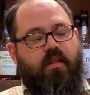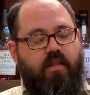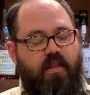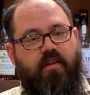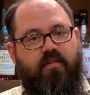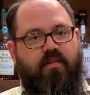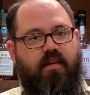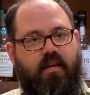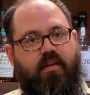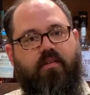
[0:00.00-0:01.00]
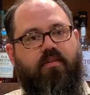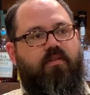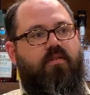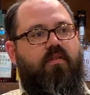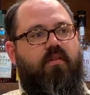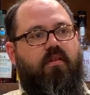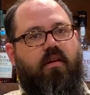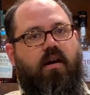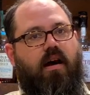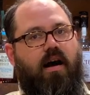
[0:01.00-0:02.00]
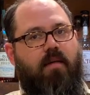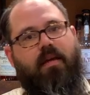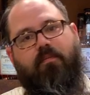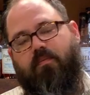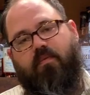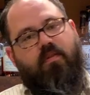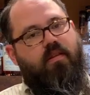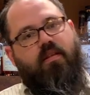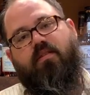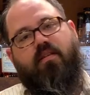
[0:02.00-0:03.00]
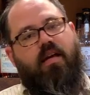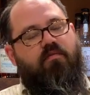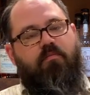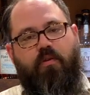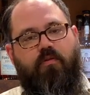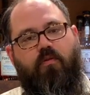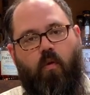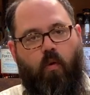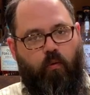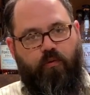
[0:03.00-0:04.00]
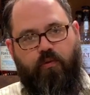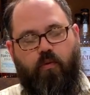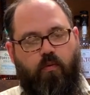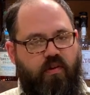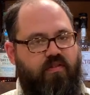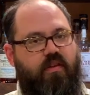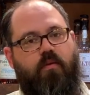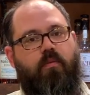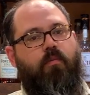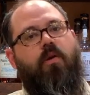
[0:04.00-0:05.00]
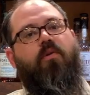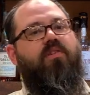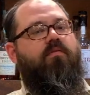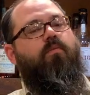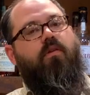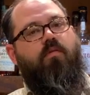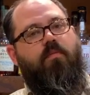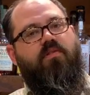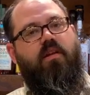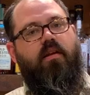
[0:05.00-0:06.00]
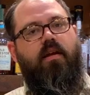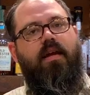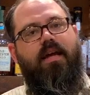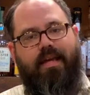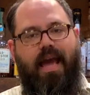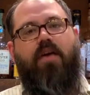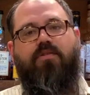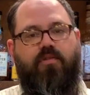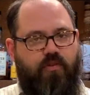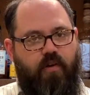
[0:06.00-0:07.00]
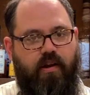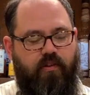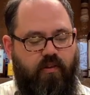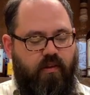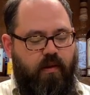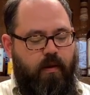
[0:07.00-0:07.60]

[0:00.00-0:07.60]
This is, I mean, this is kind of beautiful old school whiskey when 107 would have represented cask strength.